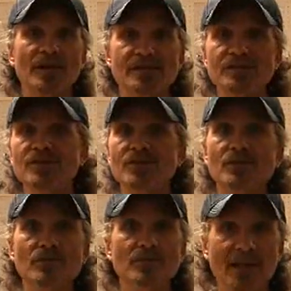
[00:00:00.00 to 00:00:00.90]
strings
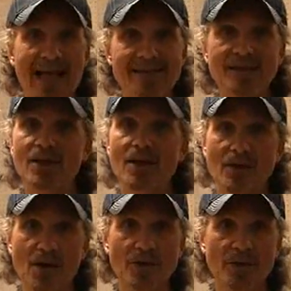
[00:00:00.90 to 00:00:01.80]
to last a
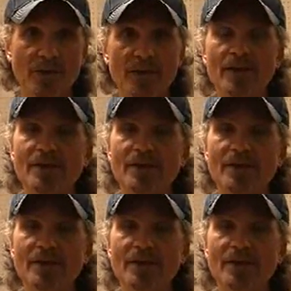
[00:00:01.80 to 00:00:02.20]
lot longer.